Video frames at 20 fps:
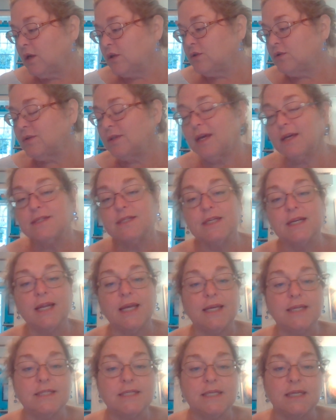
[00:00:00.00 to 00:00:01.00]

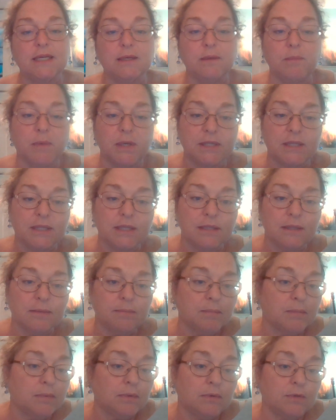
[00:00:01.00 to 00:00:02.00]
2018, a month,
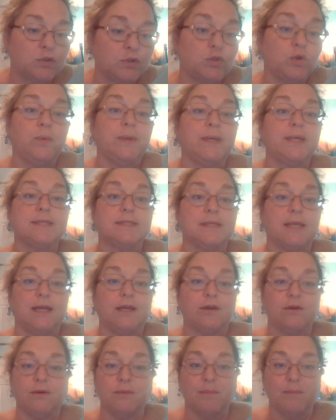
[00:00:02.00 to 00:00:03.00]
two weeks
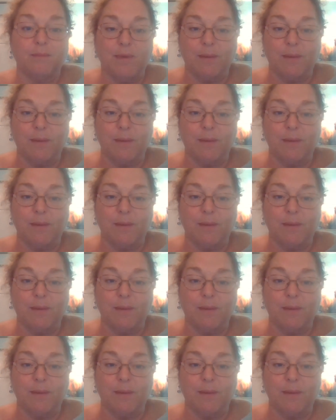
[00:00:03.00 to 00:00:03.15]
later.